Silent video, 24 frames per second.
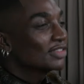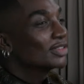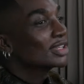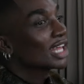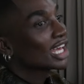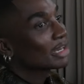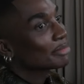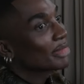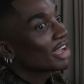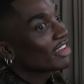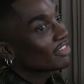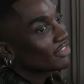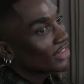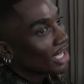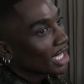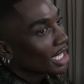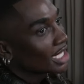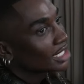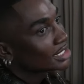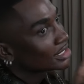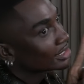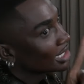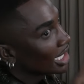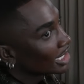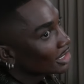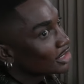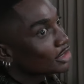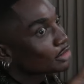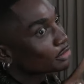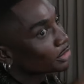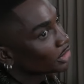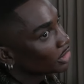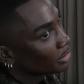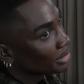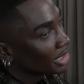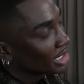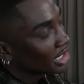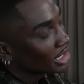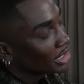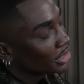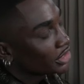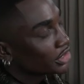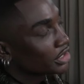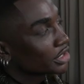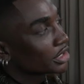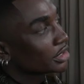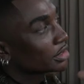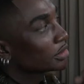if you lie to my face, that's a real big
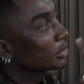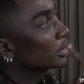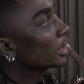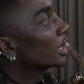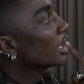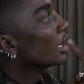issue.